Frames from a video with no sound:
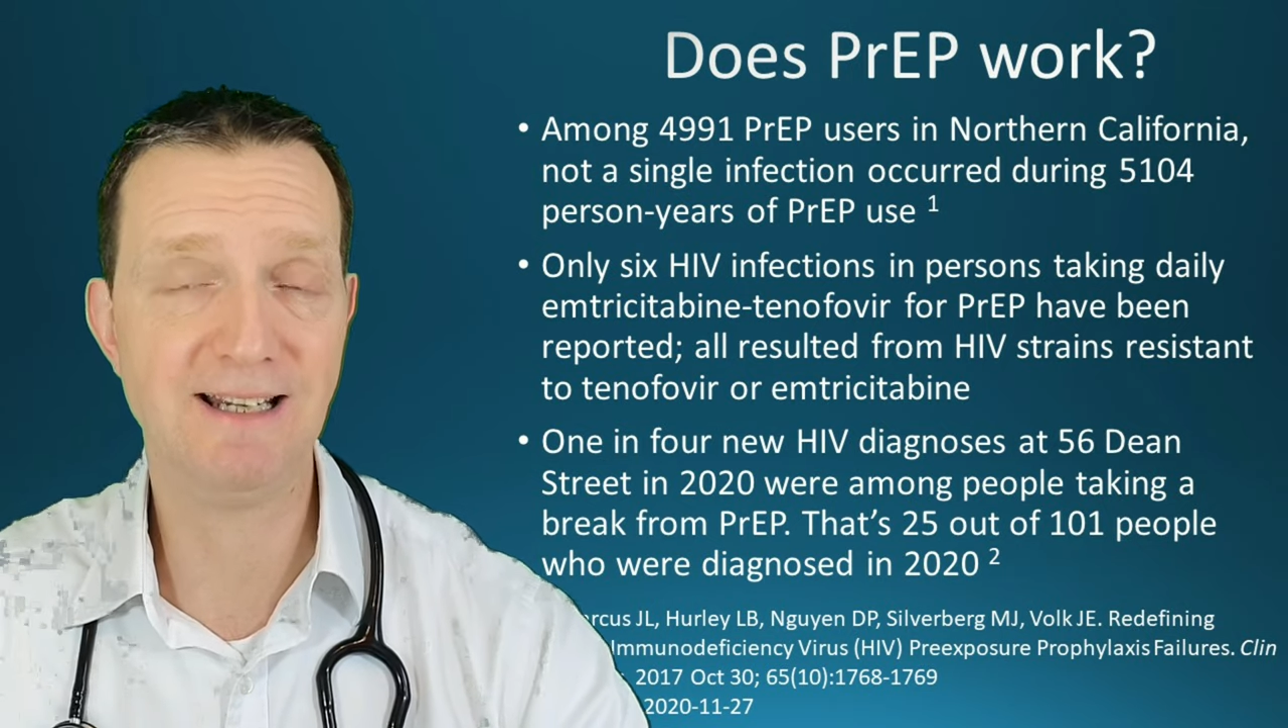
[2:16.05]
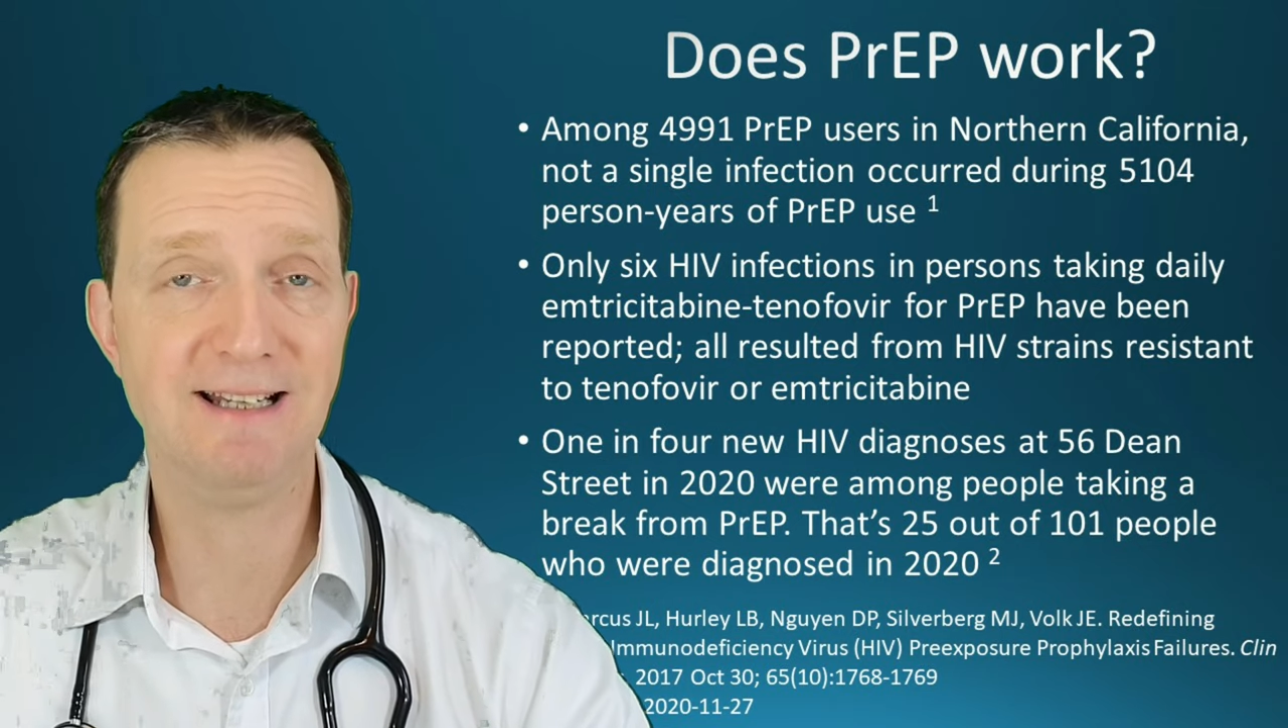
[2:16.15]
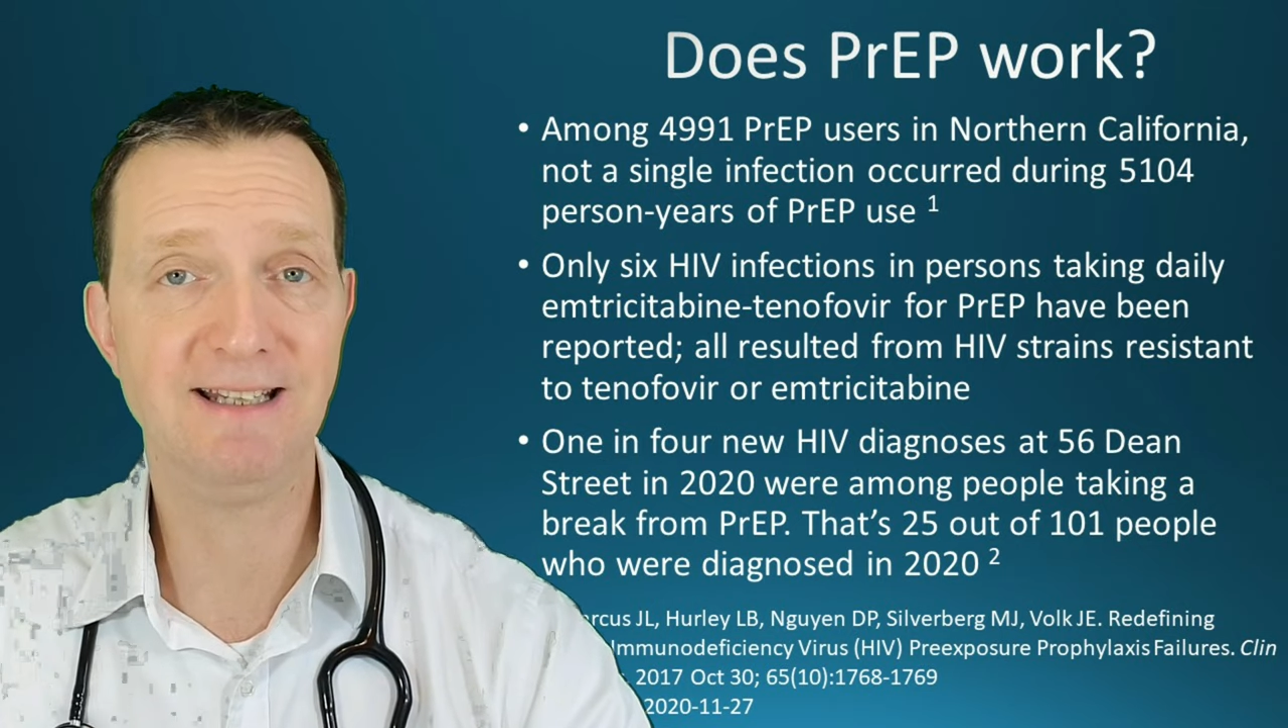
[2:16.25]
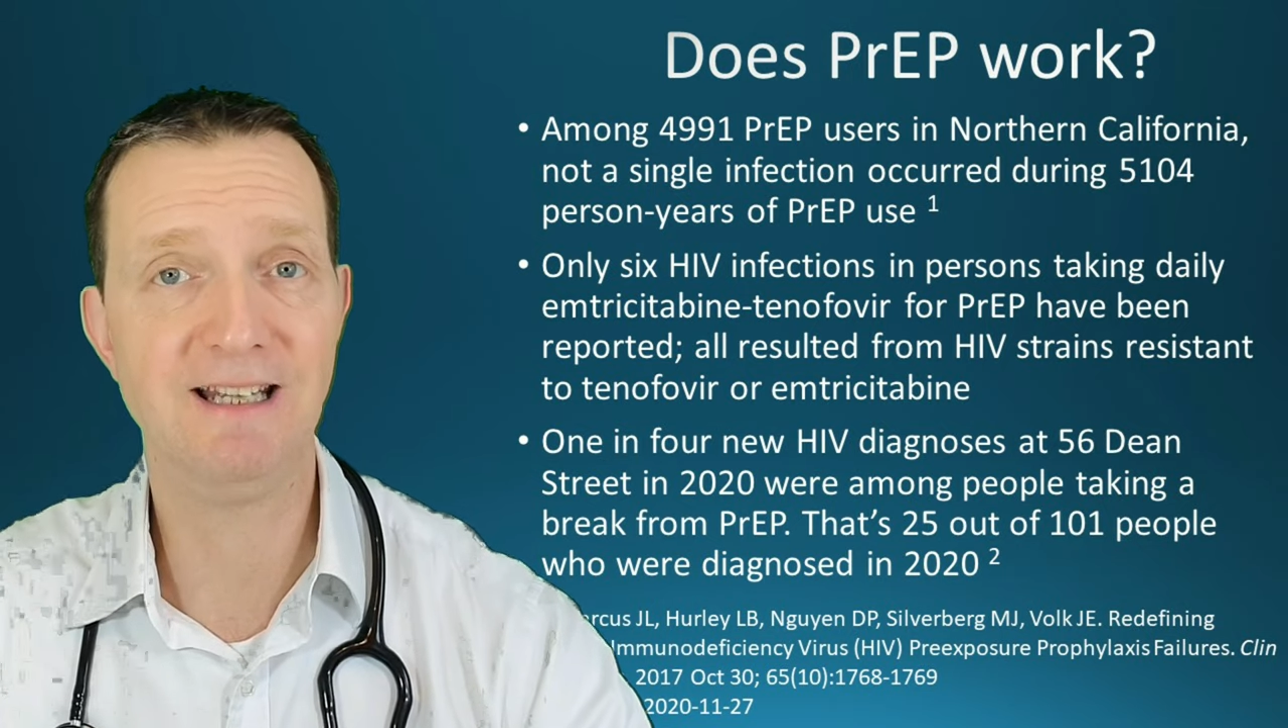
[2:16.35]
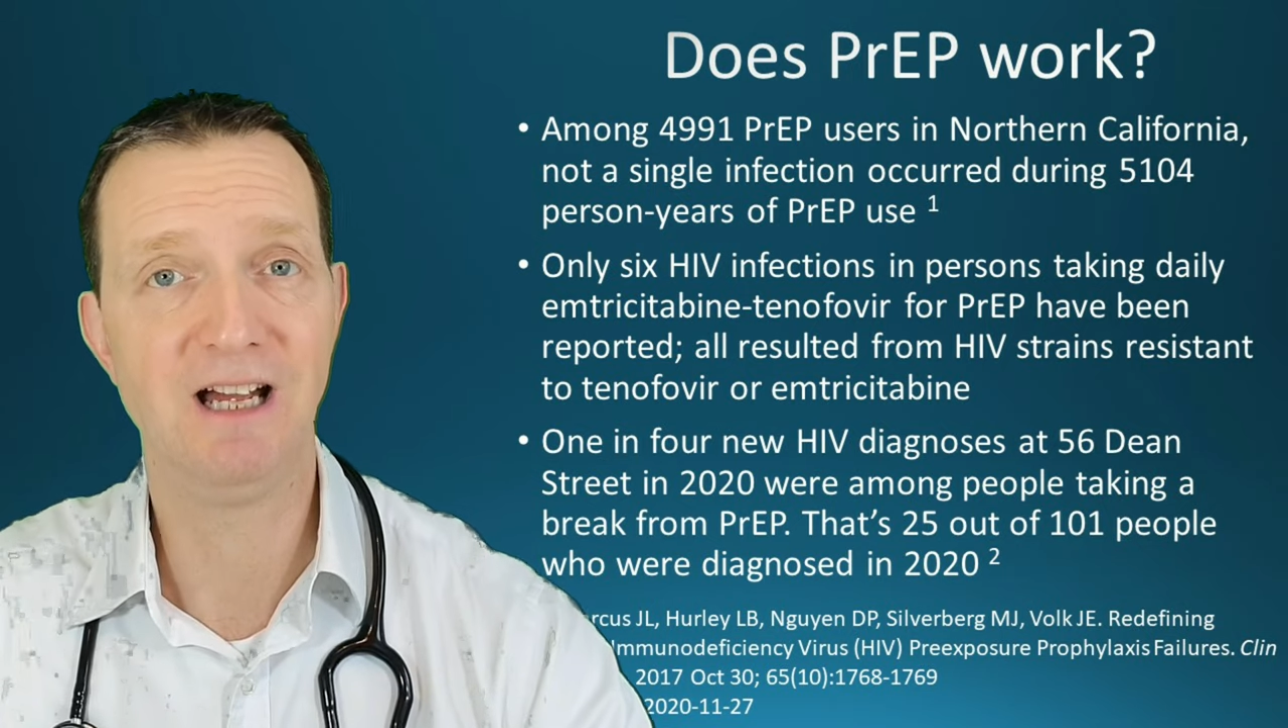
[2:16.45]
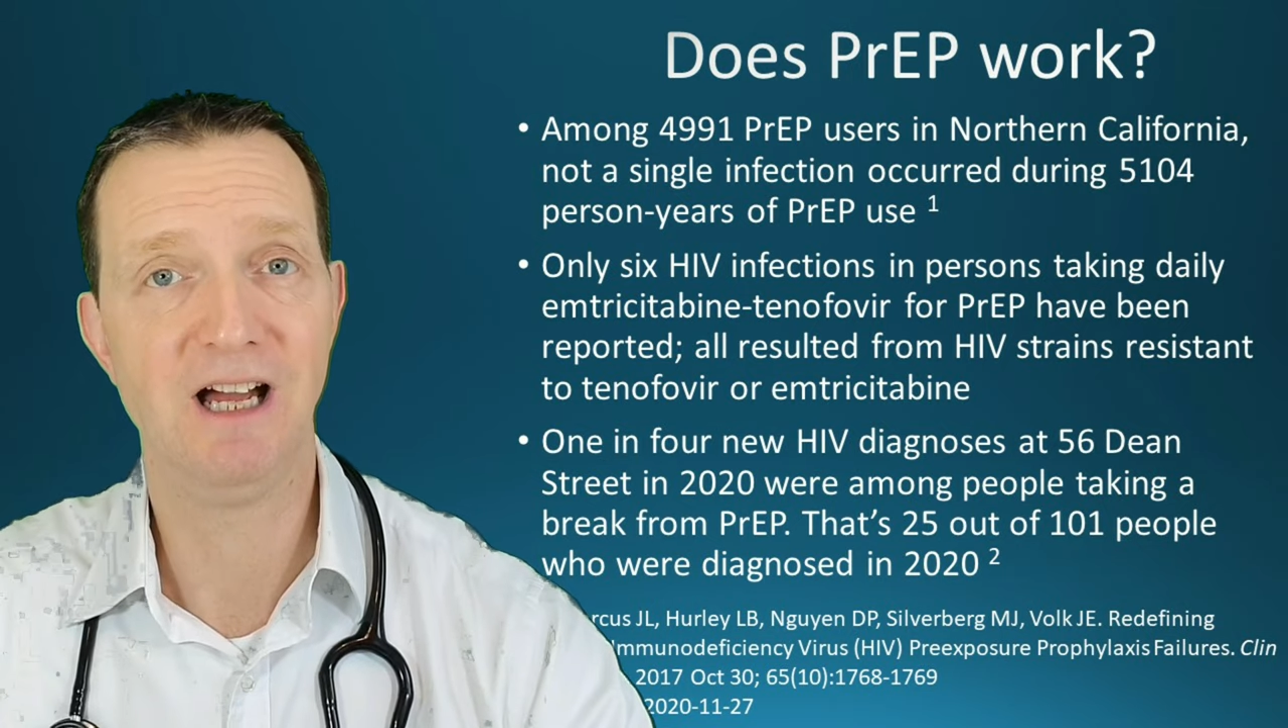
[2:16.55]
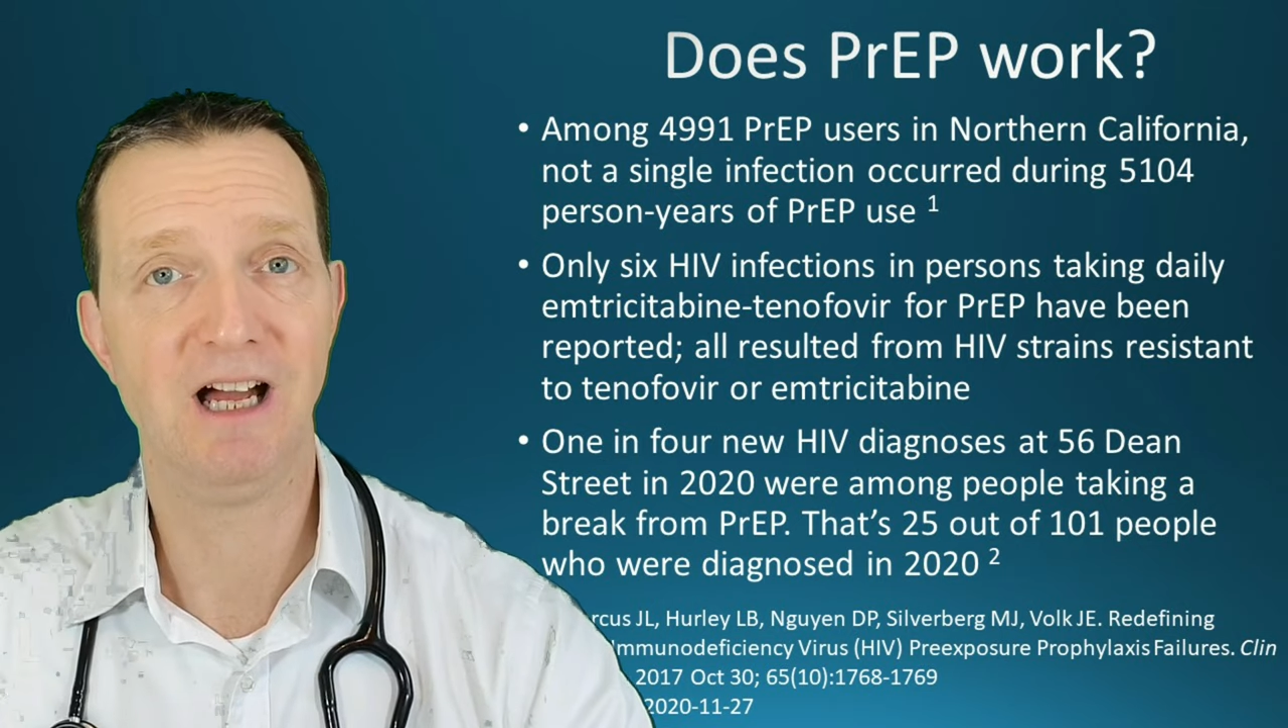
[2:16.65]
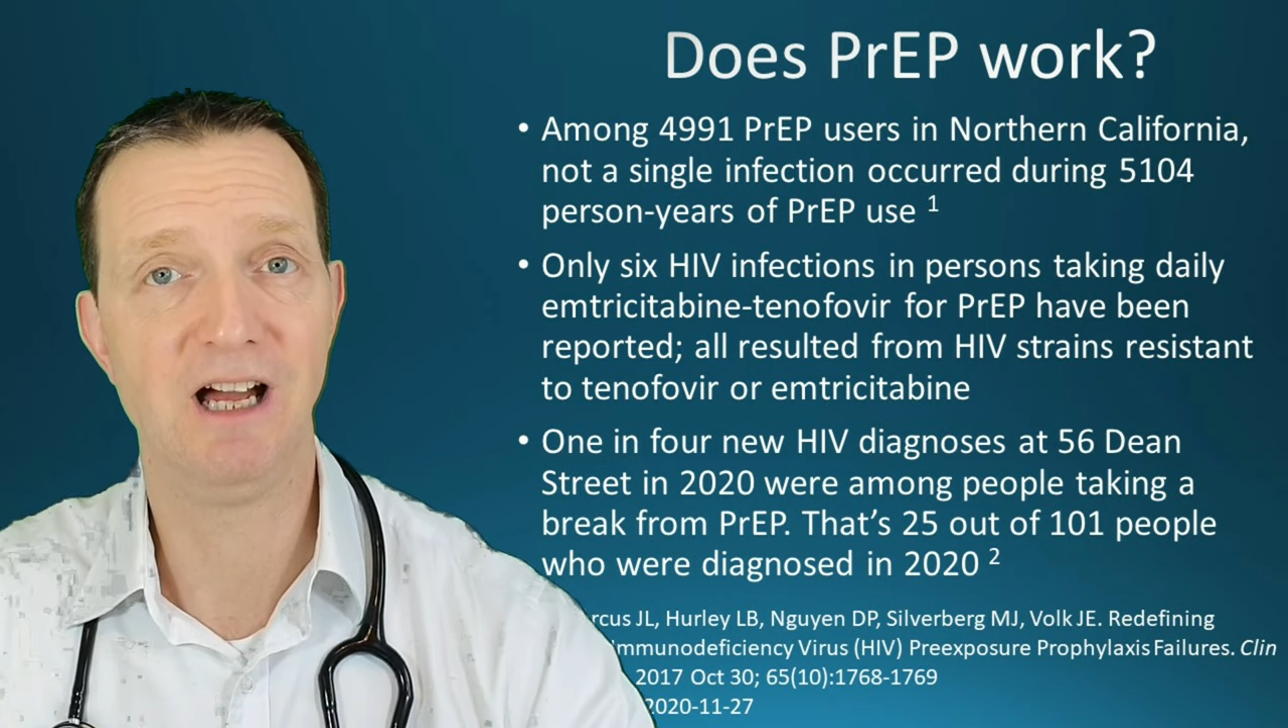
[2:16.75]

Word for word: daily